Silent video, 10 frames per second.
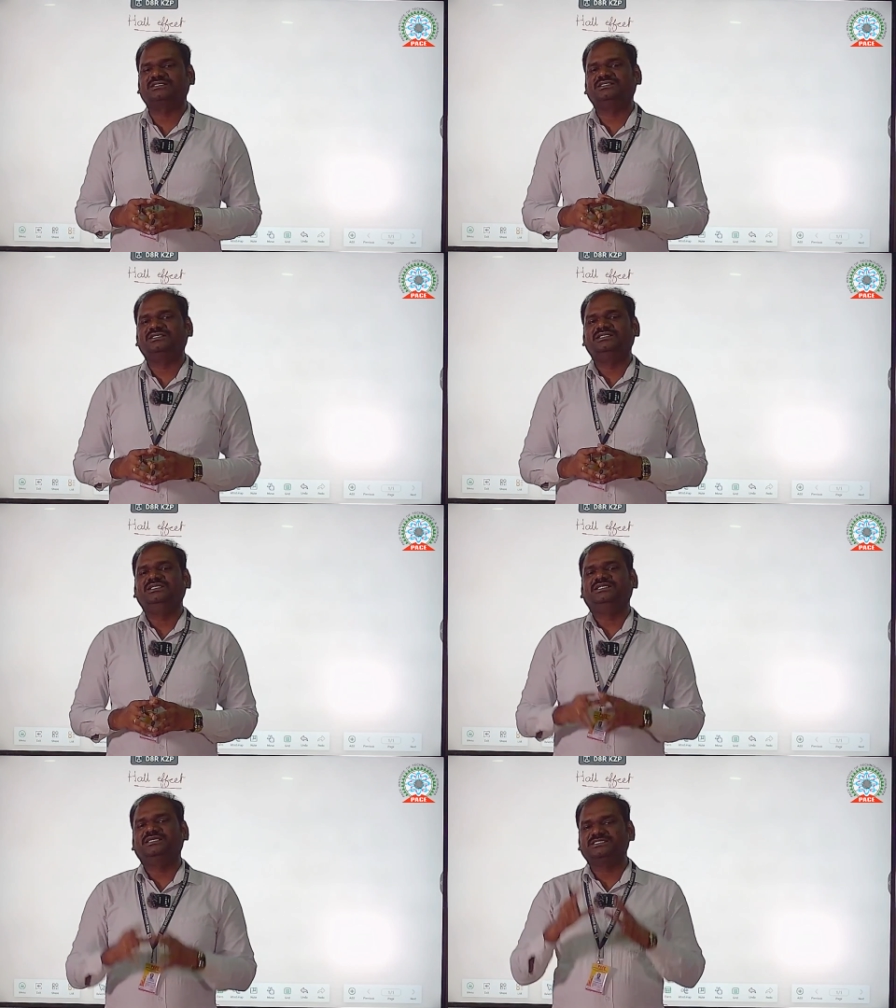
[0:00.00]
in
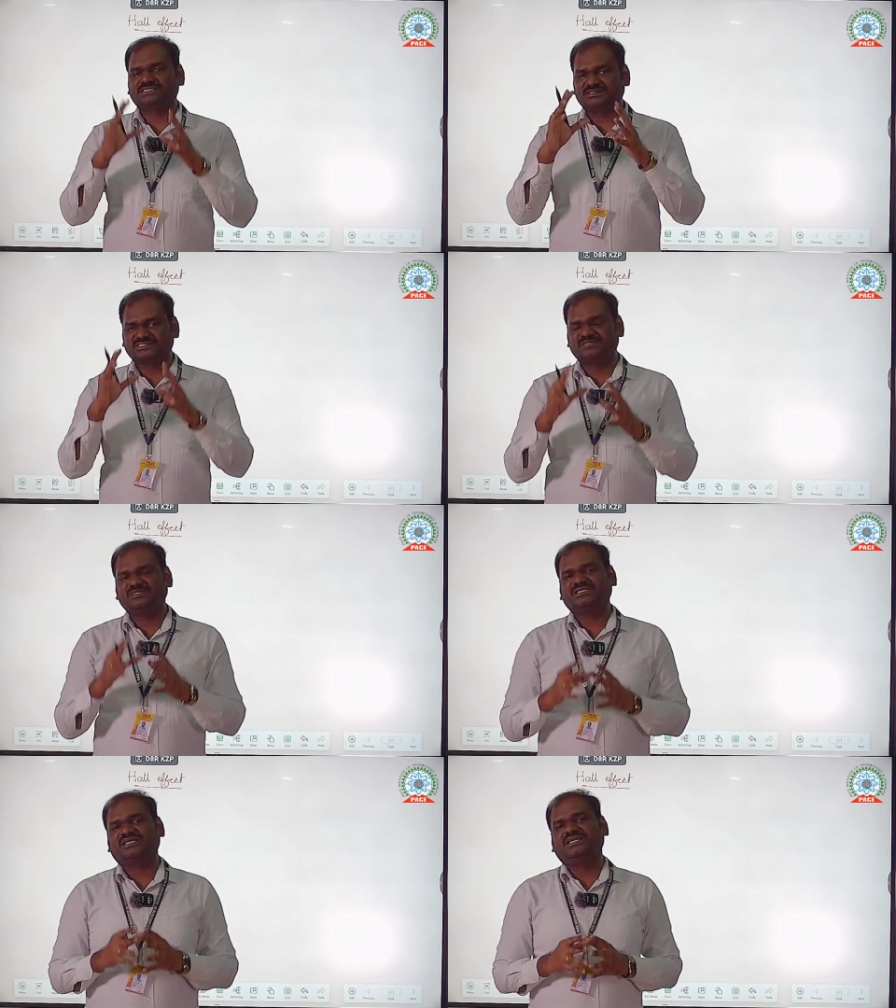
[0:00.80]
case of
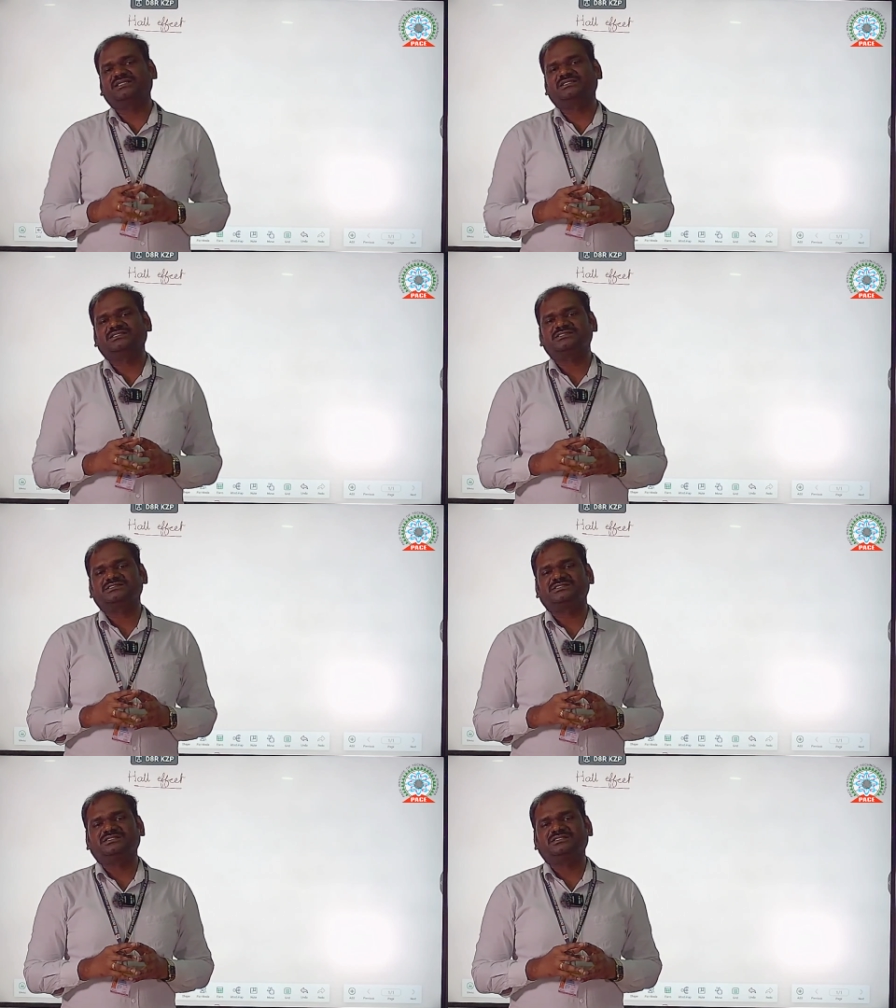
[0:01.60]
semiconductors,